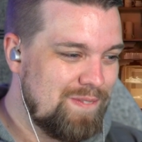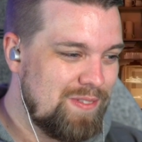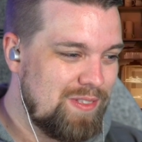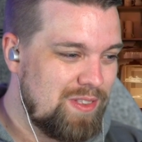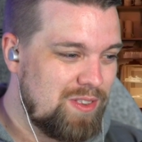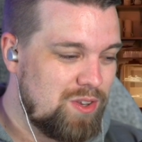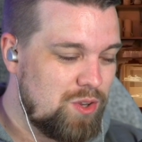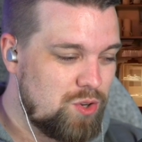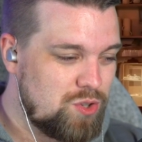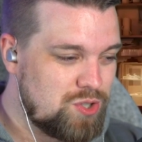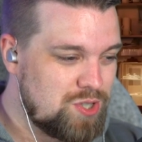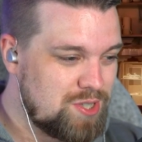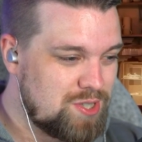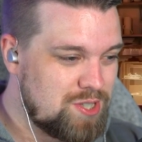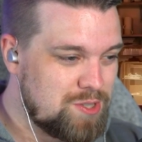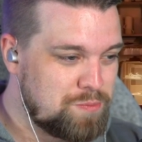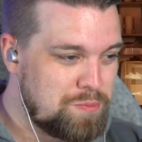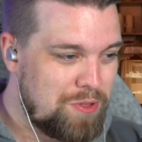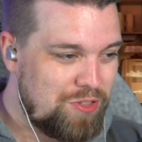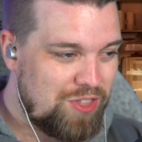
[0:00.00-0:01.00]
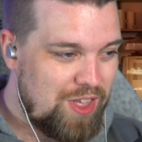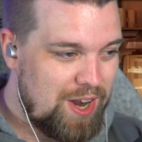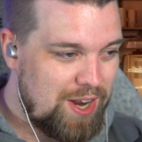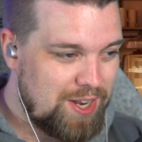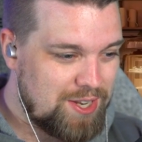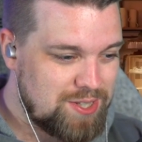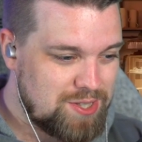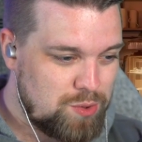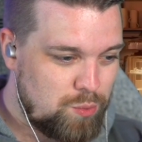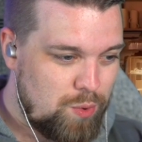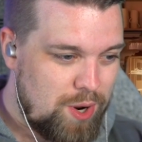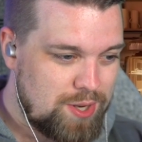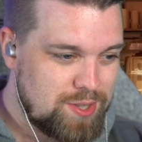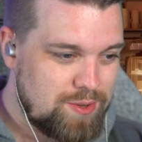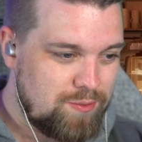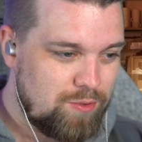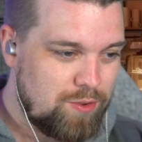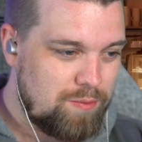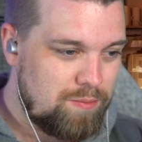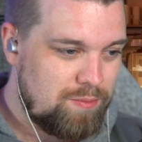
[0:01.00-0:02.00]
You're just as pathetic as the rest
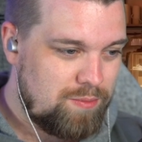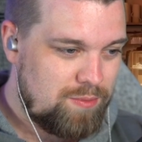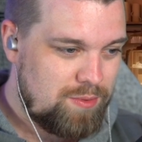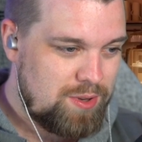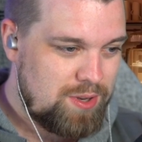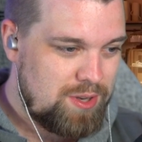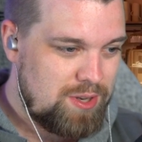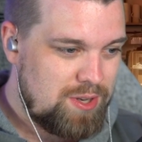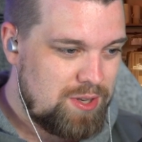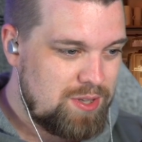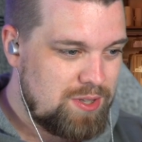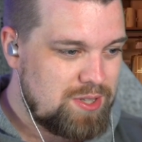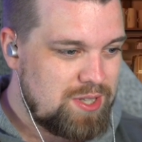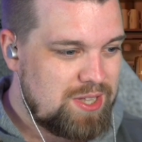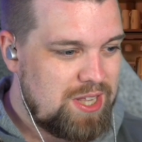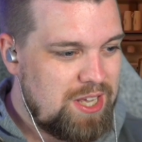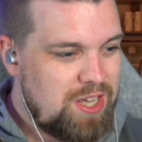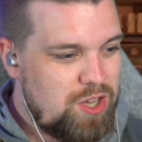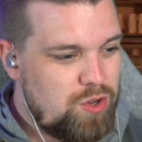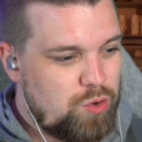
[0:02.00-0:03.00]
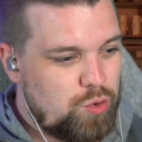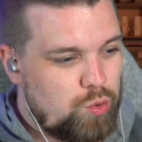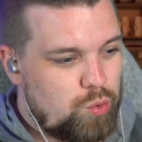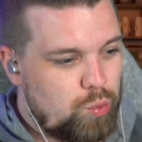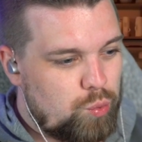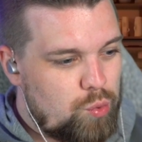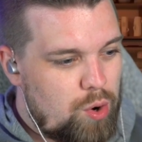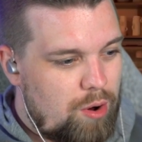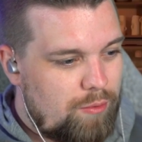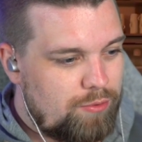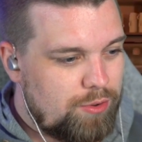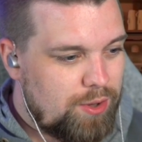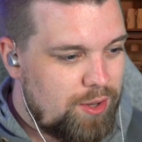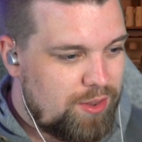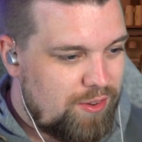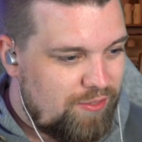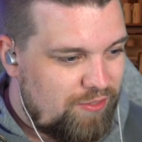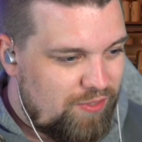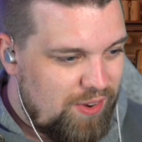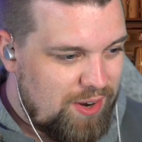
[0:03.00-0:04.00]
of them. To think you'd grovel at
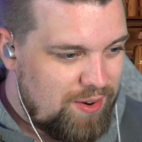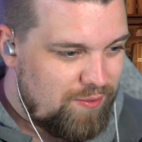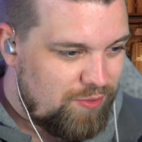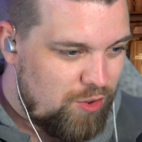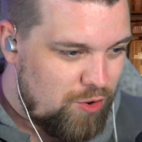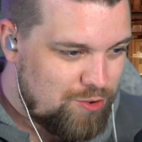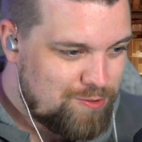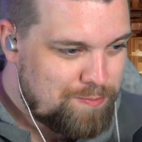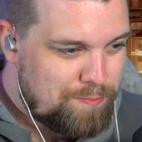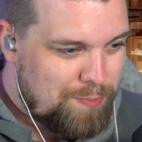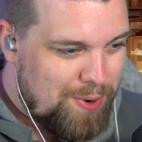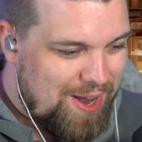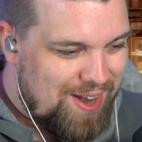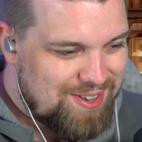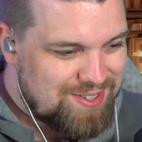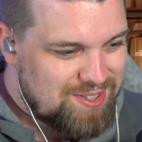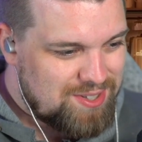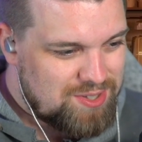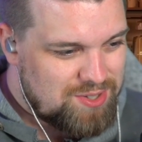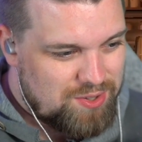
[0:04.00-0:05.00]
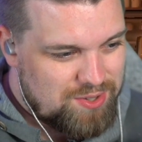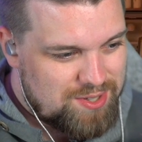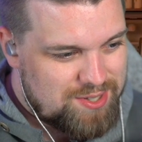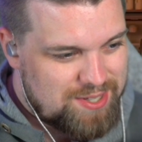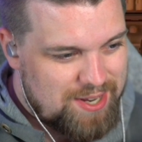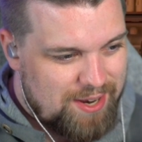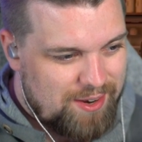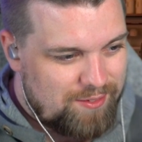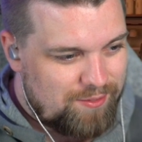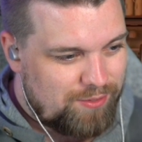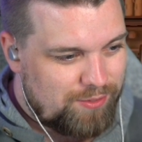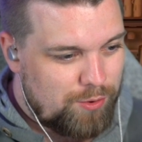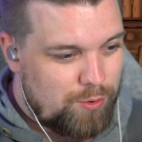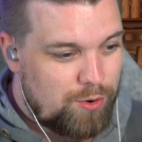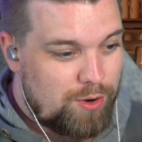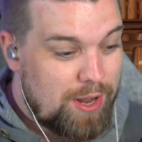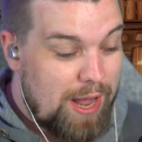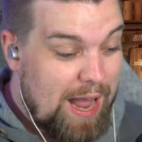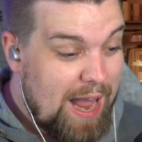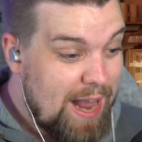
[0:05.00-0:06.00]
the feet of those bastards on the second
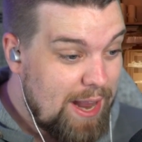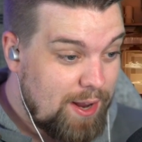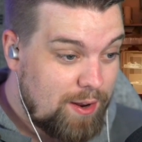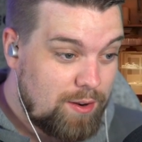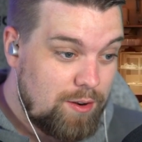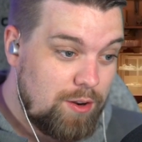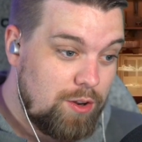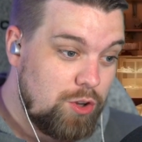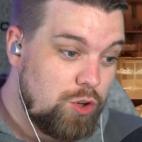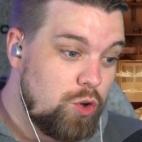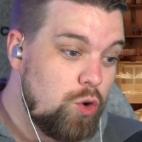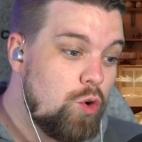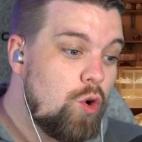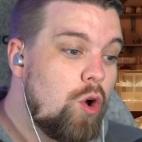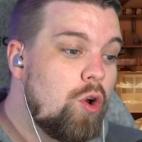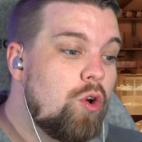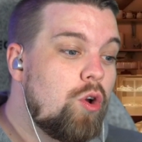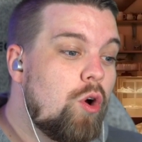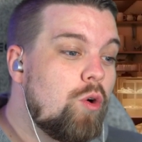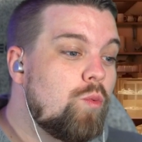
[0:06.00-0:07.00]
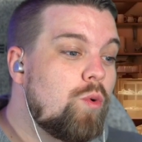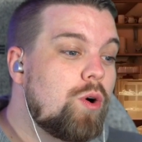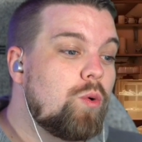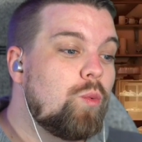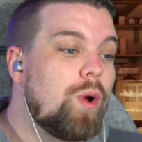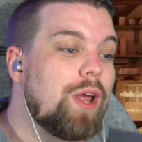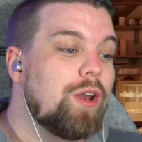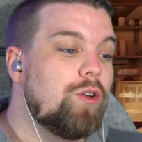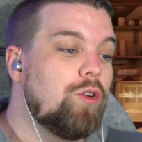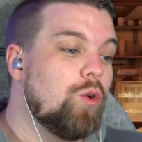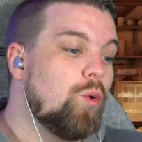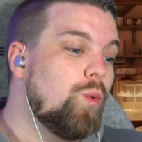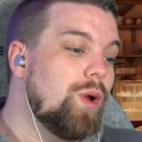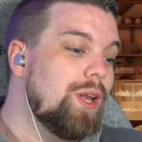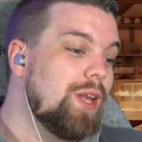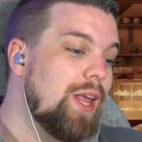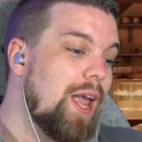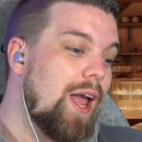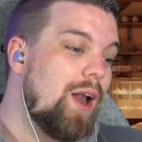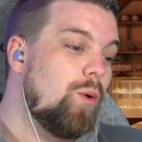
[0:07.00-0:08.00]
floor. Hey, you don't know what we're
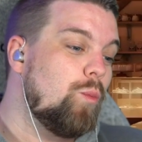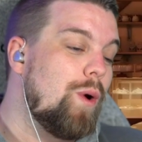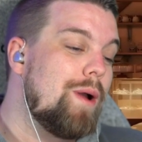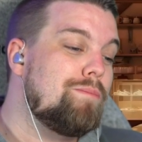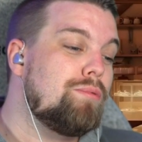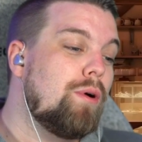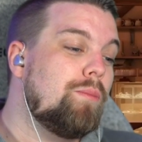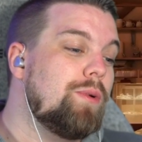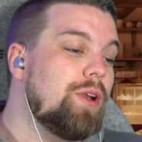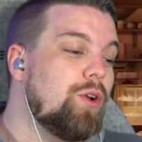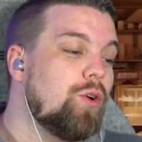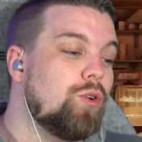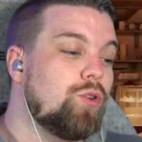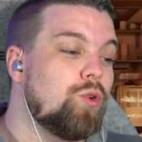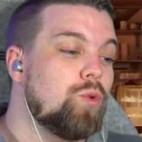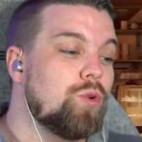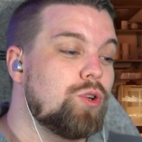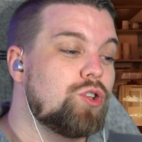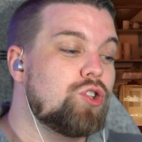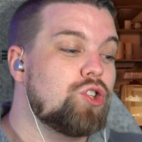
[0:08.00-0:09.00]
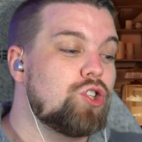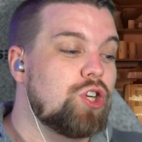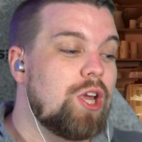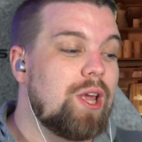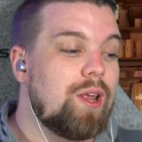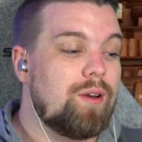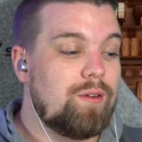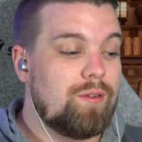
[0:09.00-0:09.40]
doing yet. We're probably not doing shit.